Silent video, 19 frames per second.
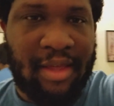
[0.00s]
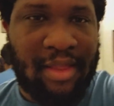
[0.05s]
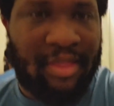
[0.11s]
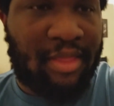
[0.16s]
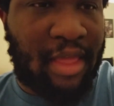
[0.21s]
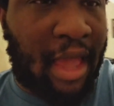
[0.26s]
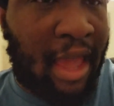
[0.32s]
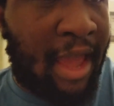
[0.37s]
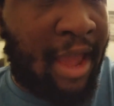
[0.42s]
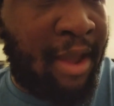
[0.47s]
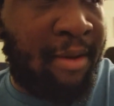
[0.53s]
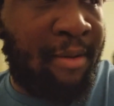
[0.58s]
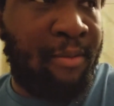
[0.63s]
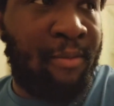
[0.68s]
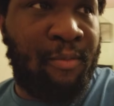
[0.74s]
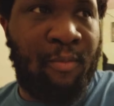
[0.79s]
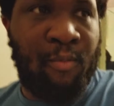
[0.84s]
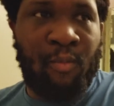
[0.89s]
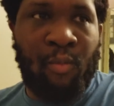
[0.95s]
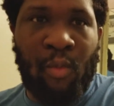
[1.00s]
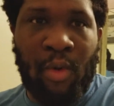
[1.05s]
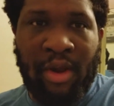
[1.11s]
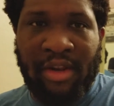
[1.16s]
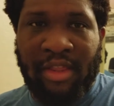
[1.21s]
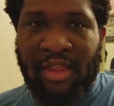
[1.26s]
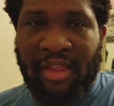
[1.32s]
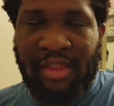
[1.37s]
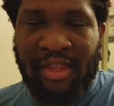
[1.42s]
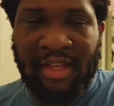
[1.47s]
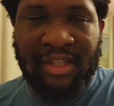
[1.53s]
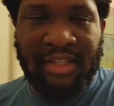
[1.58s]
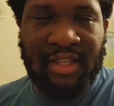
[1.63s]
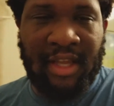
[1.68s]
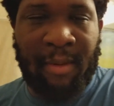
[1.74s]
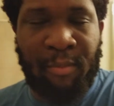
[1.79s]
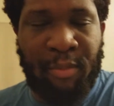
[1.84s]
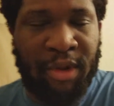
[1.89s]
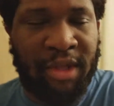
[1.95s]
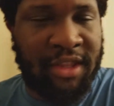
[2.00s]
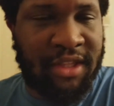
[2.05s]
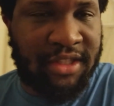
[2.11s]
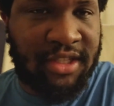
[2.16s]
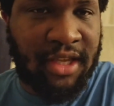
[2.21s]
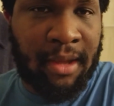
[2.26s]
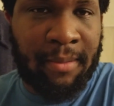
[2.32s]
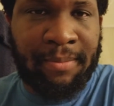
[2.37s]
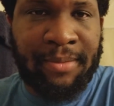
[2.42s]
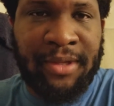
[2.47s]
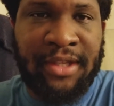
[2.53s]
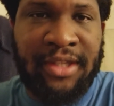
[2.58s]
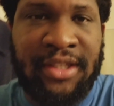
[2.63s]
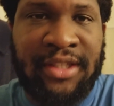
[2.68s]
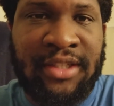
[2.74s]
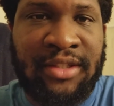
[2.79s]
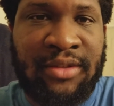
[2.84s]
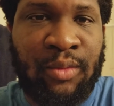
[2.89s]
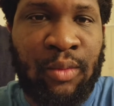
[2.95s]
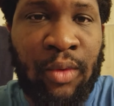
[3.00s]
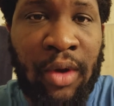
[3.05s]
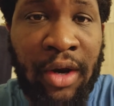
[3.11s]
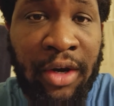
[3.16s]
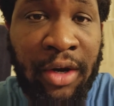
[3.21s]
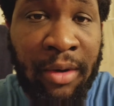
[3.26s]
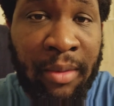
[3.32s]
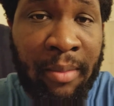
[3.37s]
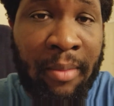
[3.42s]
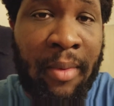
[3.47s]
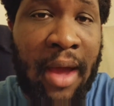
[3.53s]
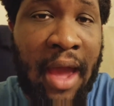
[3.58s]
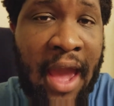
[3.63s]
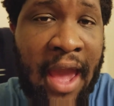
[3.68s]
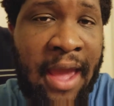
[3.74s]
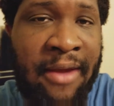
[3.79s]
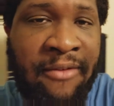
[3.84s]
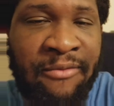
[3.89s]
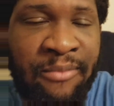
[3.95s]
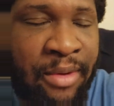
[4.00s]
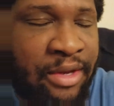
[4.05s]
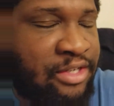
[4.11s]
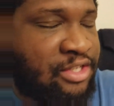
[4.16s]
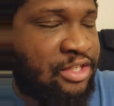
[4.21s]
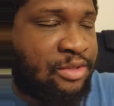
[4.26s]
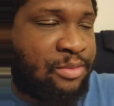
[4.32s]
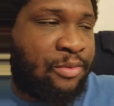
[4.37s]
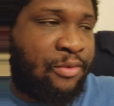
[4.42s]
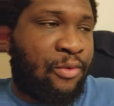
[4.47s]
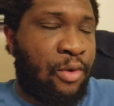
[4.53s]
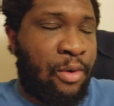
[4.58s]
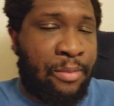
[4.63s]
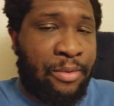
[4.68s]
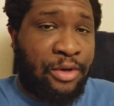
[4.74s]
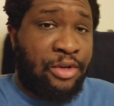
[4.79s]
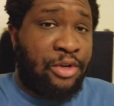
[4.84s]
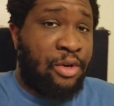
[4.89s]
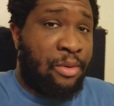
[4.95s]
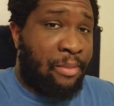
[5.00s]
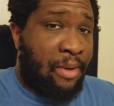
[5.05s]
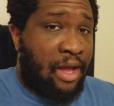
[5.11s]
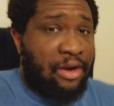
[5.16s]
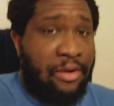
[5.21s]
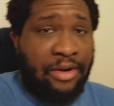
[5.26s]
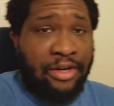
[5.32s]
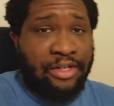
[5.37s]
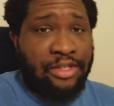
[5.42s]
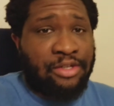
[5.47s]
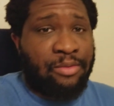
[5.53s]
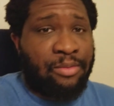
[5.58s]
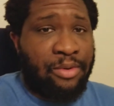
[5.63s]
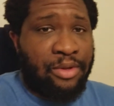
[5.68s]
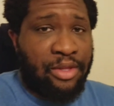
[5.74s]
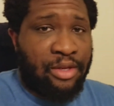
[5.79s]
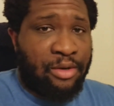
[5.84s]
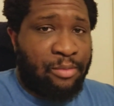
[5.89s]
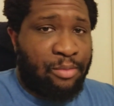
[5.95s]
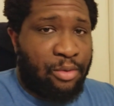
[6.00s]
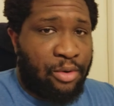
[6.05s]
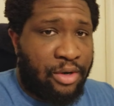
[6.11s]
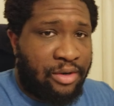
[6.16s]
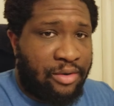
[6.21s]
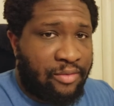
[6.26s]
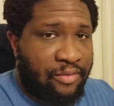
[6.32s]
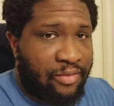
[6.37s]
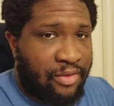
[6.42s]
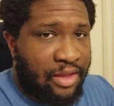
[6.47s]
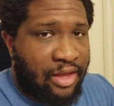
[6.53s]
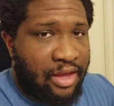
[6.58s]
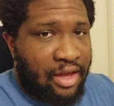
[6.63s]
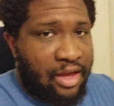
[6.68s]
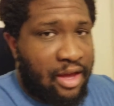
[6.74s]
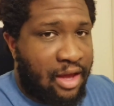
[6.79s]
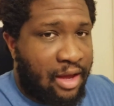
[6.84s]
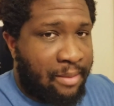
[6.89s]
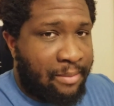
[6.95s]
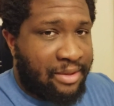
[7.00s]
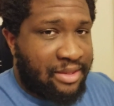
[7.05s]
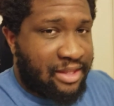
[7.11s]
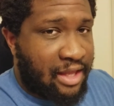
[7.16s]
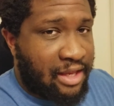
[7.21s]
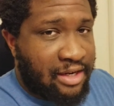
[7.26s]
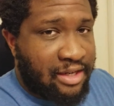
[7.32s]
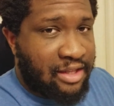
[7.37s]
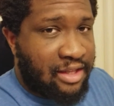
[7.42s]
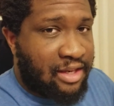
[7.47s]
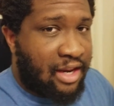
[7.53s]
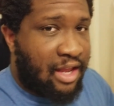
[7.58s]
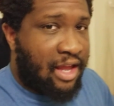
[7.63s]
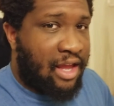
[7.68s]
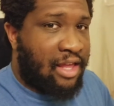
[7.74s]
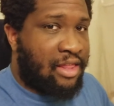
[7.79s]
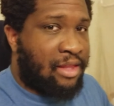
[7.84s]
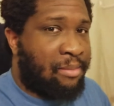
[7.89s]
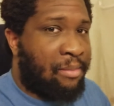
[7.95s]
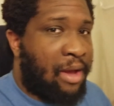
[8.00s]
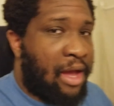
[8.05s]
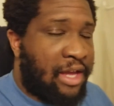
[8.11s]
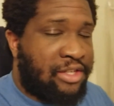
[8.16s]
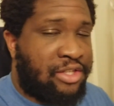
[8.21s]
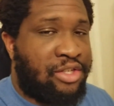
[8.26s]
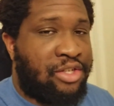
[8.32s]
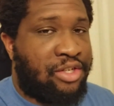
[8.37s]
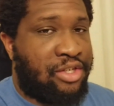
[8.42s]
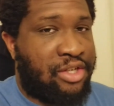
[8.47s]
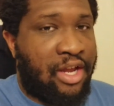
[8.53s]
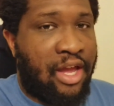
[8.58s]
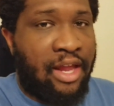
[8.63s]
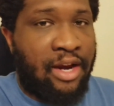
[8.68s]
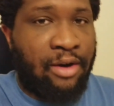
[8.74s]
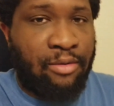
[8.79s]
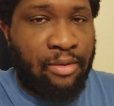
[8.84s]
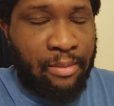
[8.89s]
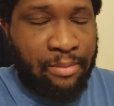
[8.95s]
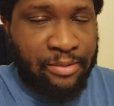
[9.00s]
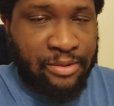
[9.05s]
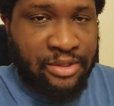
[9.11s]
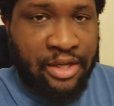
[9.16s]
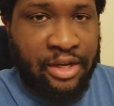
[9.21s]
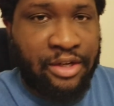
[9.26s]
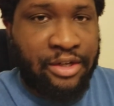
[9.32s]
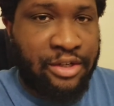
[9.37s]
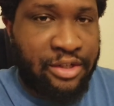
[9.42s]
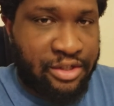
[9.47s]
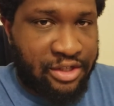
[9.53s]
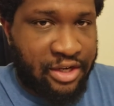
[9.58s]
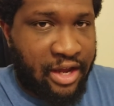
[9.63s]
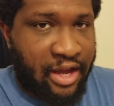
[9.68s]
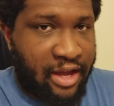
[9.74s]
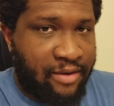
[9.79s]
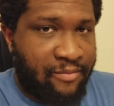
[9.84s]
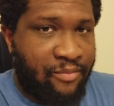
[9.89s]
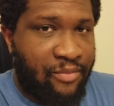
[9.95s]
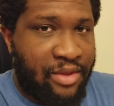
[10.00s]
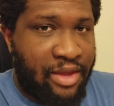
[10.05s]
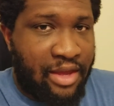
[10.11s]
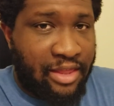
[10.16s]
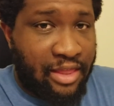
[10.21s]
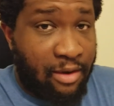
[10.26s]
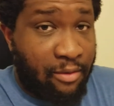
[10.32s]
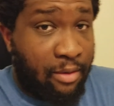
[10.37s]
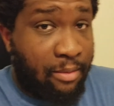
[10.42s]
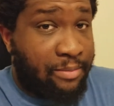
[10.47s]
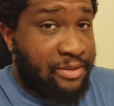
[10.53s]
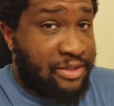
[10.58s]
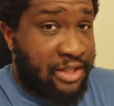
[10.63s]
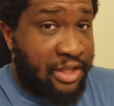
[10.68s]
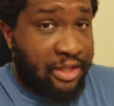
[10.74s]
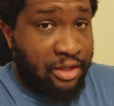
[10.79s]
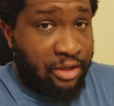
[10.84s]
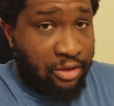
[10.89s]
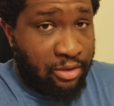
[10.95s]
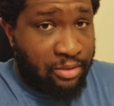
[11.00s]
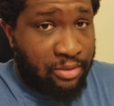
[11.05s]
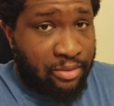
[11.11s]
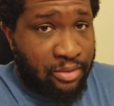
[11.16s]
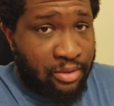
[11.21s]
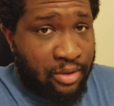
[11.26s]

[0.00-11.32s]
I One of the things I bring this up is I have mentioned this before, but your moderators are really important. At the end of the day, the mods in your channel represent your chat. They represent you.